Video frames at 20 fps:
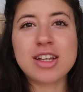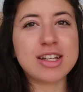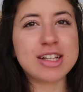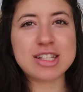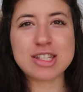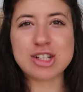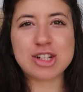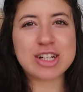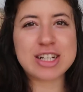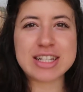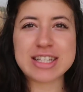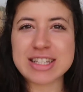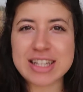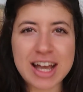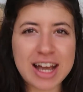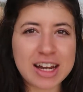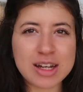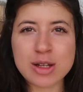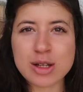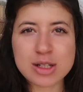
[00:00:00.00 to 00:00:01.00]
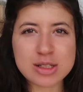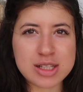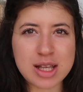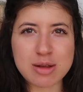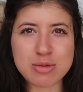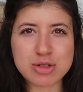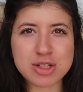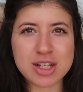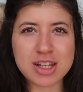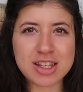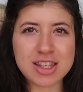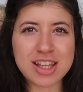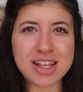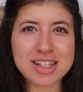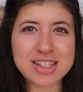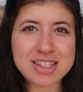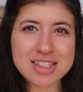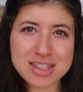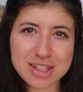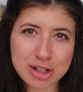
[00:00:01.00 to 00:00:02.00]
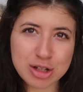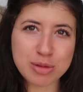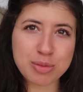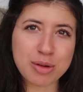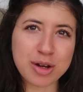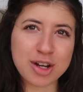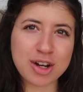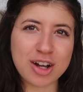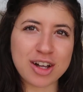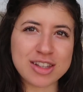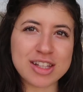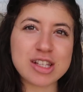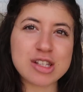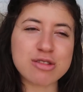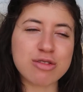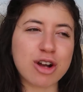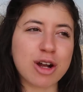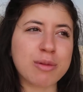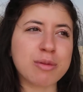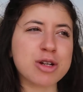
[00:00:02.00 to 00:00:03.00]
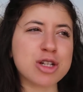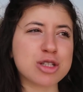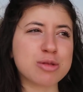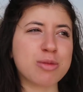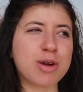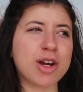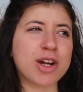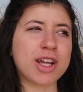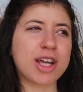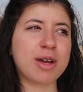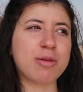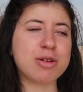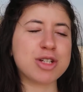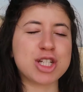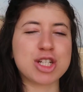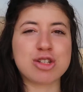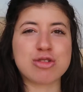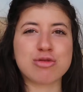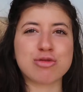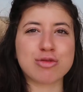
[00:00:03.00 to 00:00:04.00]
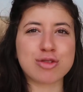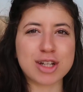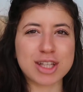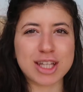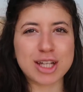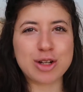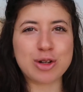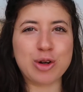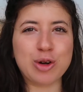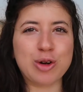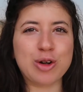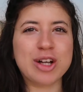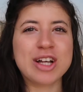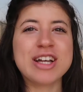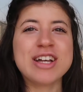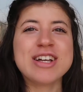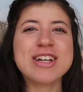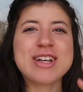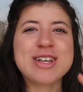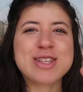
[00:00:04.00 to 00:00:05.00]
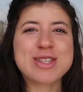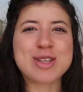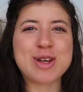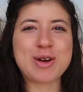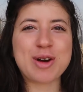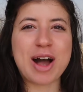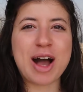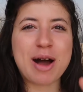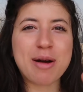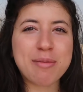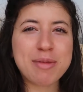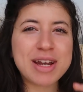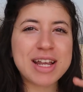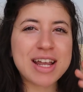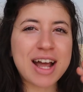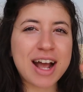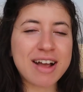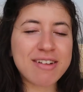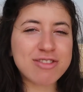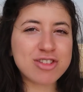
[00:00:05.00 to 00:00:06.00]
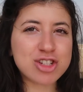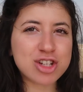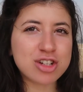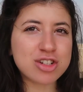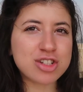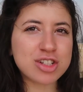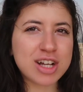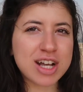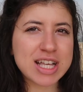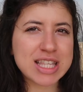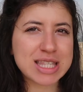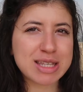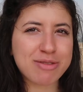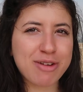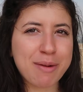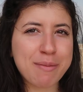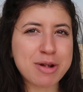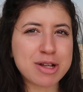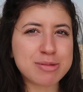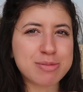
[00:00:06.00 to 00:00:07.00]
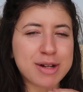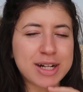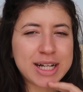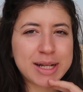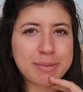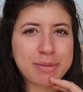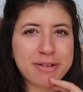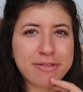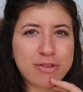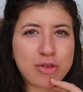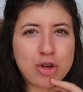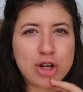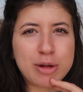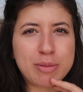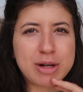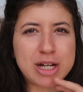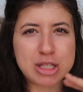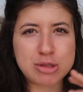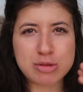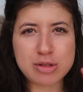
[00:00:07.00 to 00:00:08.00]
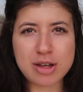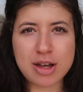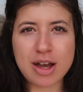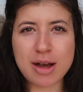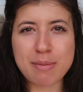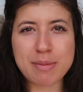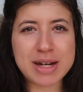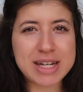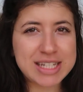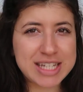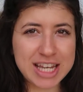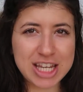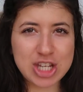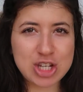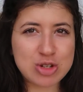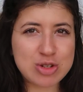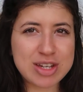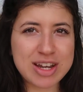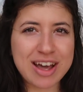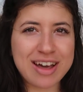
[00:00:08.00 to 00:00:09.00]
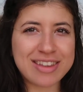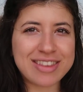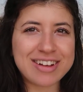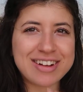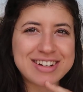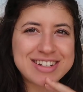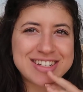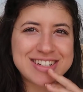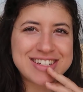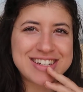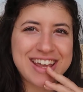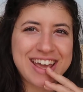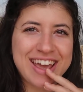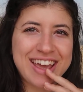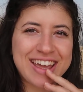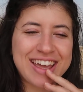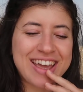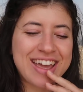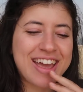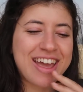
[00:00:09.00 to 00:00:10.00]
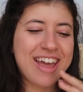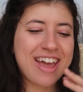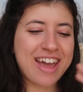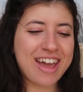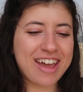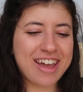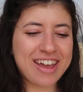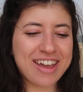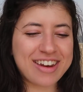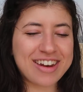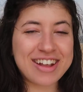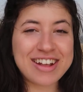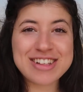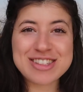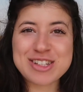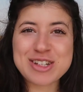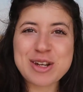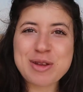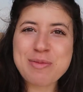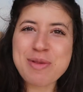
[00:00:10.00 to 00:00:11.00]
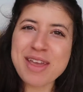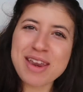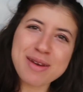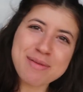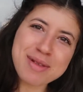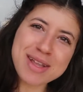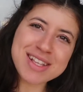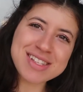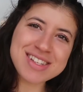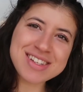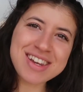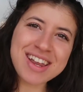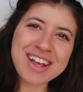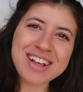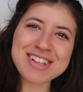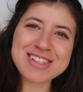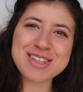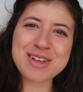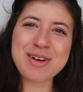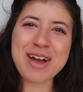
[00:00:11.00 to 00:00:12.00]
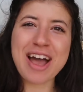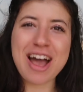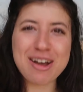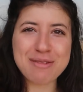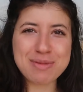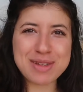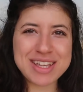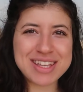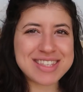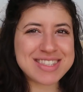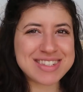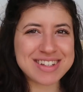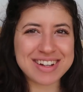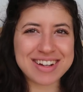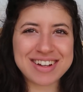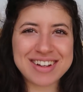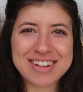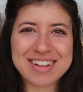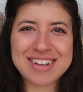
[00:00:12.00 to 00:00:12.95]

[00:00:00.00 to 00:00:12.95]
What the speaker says: Easter is not an exception. They still put on this farmer's market, which is really cool. So I've showed you guys the farmer's market before, but I'm gonna take you down there today, and it's gonna be an amazing day. So happy Easter.